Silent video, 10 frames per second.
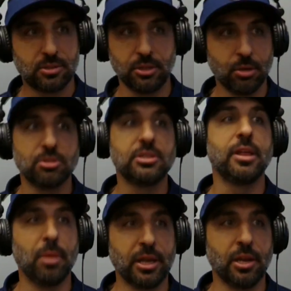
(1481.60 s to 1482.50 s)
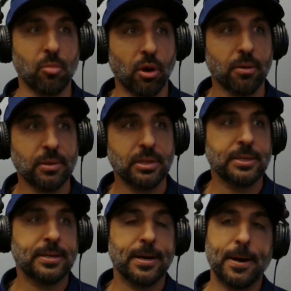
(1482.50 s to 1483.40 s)
don't see that many anymore.
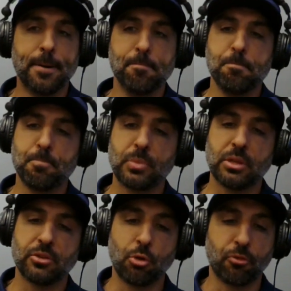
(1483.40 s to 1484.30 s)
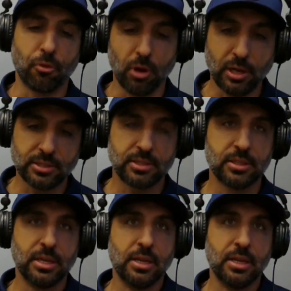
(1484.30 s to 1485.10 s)
So for us,